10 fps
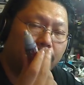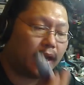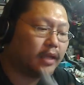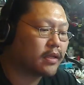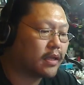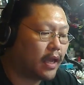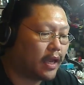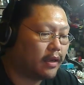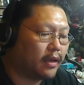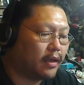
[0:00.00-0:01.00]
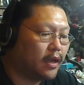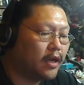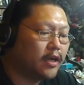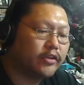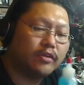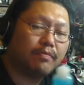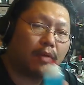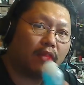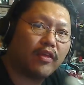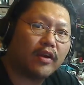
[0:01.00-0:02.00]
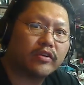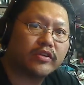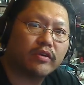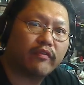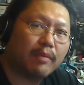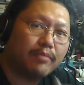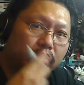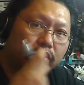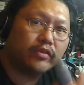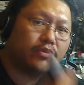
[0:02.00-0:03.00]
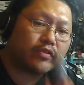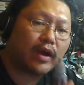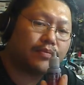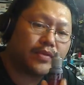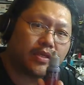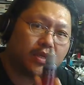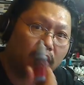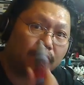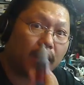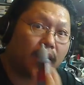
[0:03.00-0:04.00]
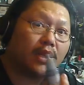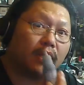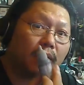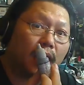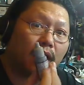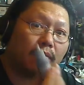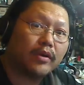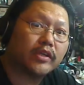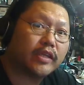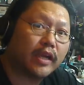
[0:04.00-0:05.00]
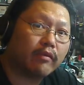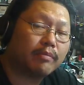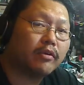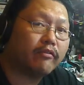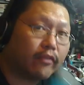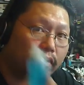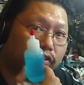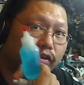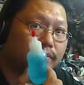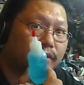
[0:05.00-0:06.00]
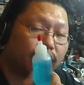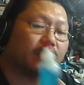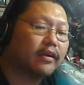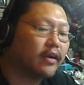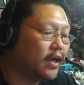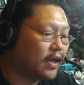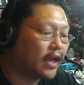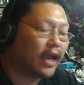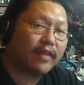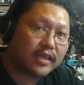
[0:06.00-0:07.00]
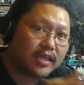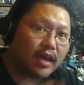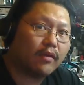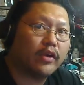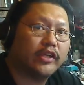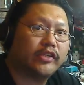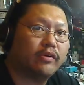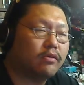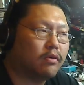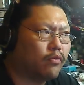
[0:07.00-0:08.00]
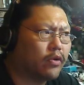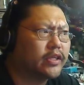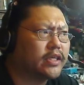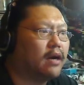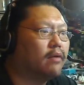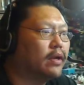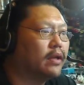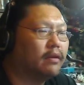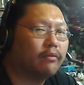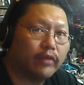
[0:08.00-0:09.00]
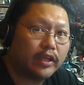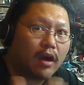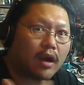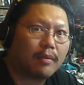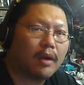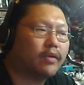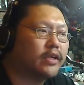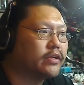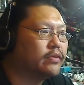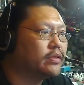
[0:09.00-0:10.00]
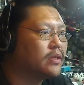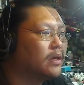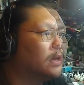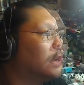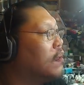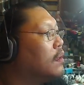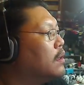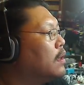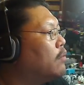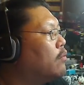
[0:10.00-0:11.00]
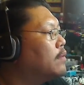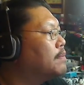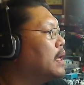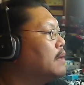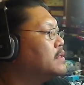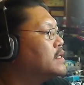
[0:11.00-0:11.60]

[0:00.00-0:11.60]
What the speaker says: paint and 2 part thinner. So if I put 2 drops of paint in my airbrush, then I would put 4 drops of thinner. Okay, and that's how the ratio works out when we talk about ratios. Now, Warp Game